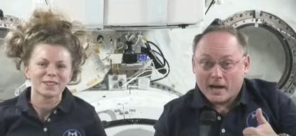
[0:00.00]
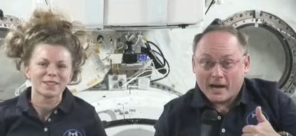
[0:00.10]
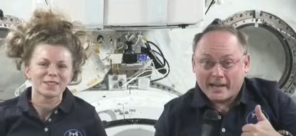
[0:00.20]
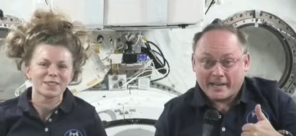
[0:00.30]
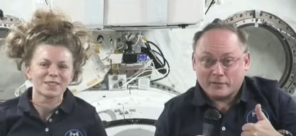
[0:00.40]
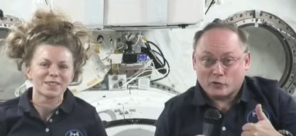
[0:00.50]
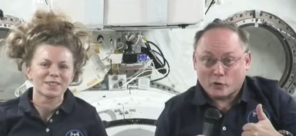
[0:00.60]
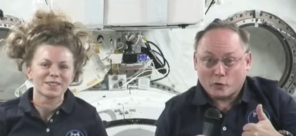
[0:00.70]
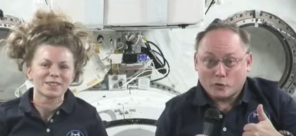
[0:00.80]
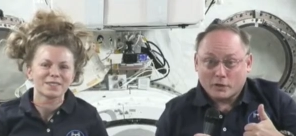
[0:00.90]
Speaker 1: Hi,
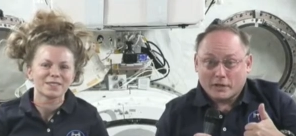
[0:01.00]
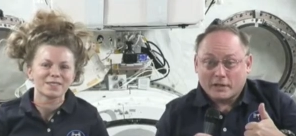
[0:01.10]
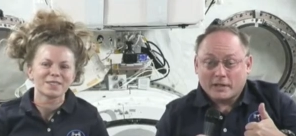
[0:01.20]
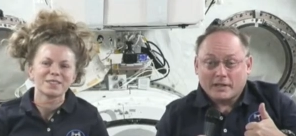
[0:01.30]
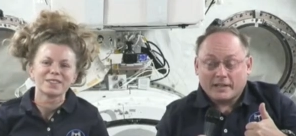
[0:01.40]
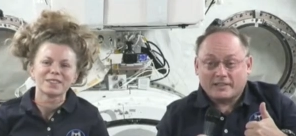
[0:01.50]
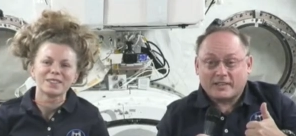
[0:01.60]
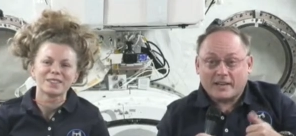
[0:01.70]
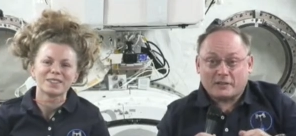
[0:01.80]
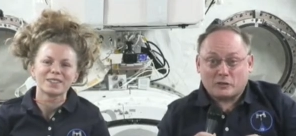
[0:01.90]
Enzo.
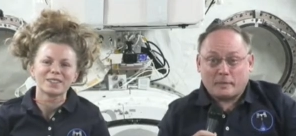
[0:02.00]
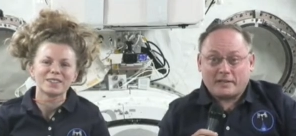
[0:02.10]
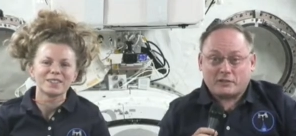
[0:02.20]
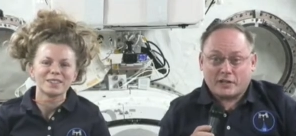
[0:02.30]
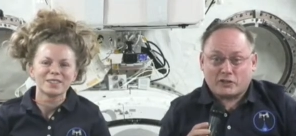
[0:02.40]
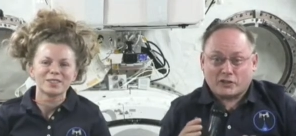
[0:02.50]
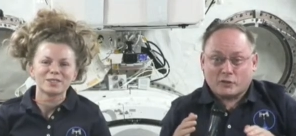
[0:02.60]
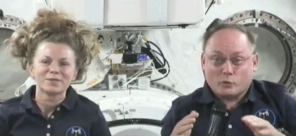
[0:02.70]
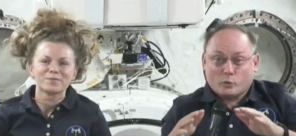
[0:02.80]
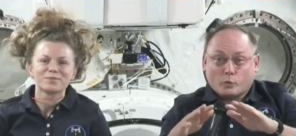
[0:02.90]
Inside the space
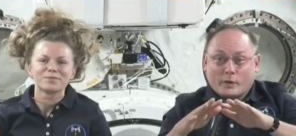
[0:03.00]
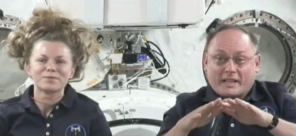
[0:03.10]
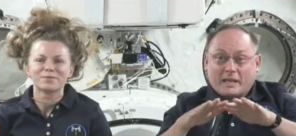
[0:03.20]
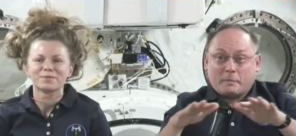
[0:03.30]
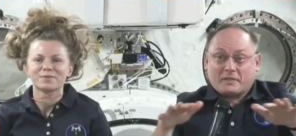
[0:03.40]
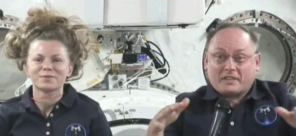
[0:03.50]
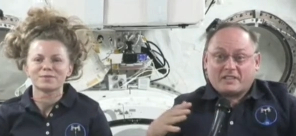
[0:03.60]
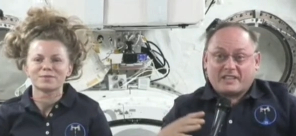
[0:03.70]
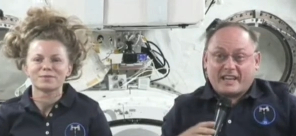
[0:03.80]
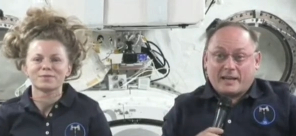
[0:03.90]
station, we keep it
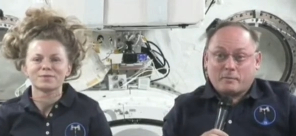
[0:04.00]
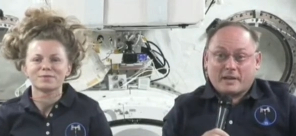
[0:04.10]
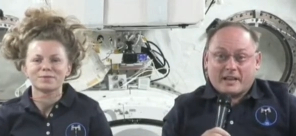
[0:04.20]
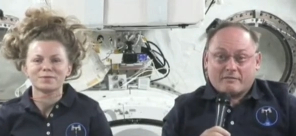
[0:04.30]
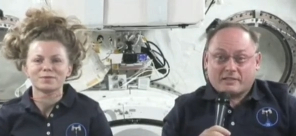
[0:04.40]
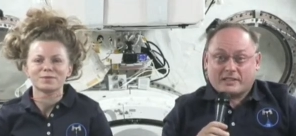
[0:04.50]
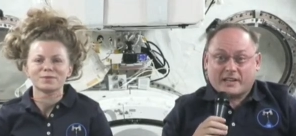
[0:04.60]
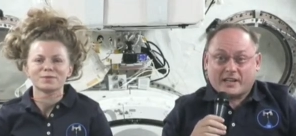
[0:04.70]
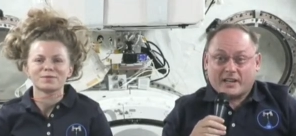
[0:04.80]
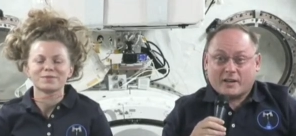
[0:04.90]
the same every
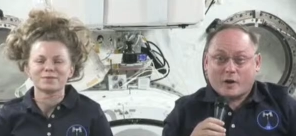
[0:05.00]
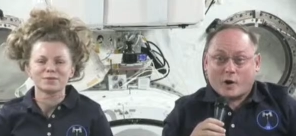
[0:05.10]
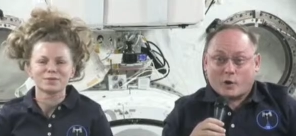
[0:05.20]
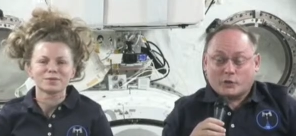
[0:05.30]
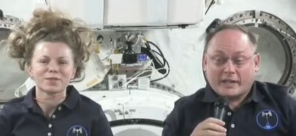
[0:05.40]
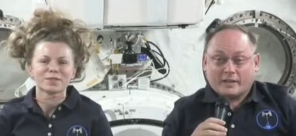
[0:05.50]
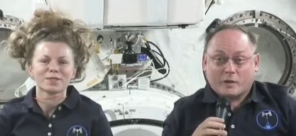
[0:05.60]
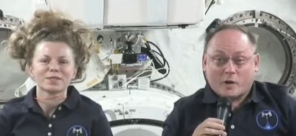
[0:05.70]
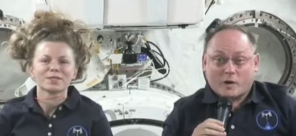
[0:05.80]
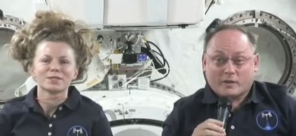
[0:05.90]
day, all day
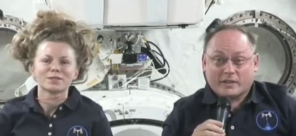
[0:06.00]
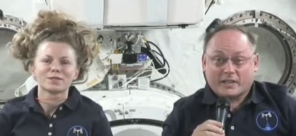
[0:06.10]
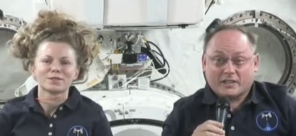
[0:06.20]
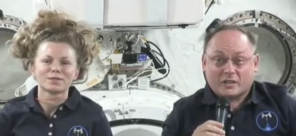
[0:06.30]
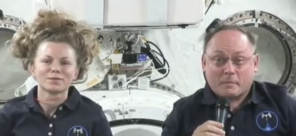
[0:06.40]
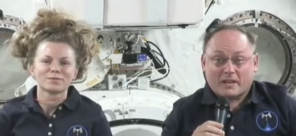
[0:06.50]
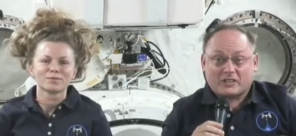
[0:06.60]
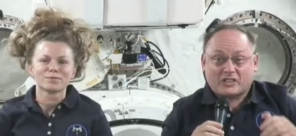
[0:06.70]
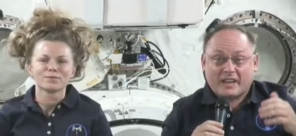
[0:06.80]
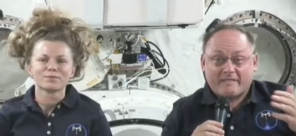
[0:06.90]
long, and it's
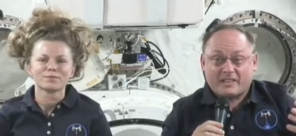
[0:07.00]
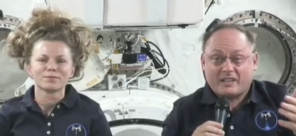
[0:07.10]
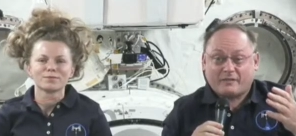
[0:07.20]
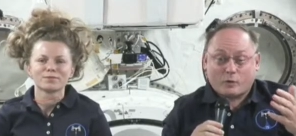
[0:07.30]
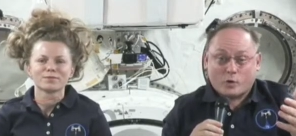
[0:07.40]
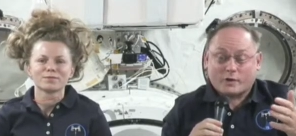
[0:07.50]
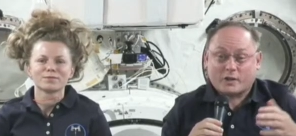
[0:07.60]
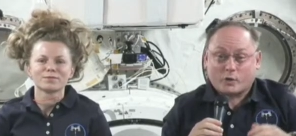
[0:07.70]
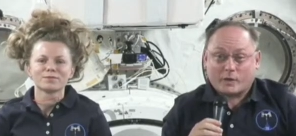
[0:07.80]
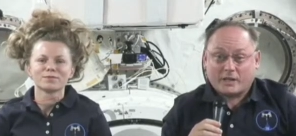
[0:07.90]
about 74
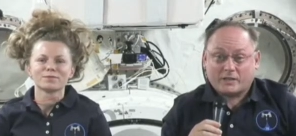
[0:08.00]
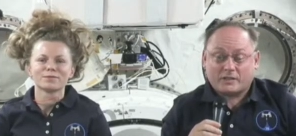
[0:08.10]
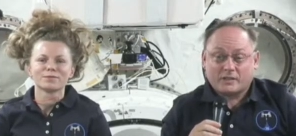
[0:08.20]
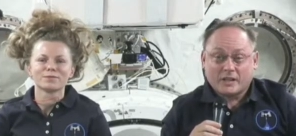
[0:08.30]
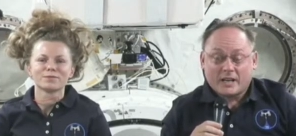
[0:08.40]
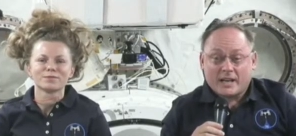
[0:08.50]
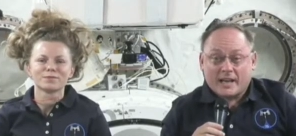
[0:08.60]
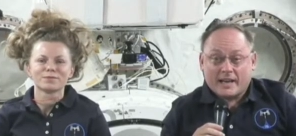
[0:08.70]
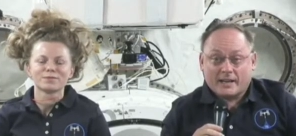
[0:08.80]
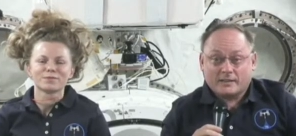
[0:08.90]
degrees,
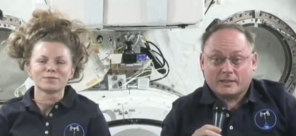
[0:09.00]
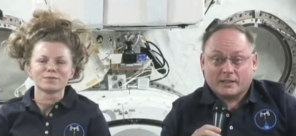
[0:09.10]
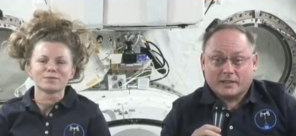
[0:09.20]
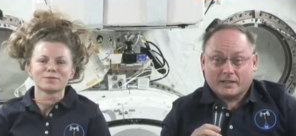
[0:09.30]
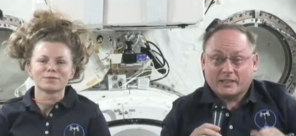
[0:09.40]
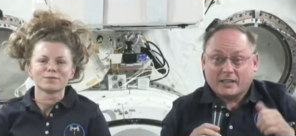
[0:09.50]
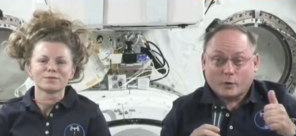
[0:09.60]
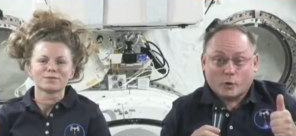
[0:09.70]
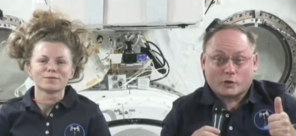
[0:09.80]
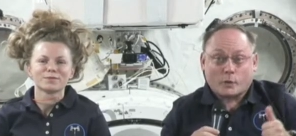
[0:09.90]
and uh, or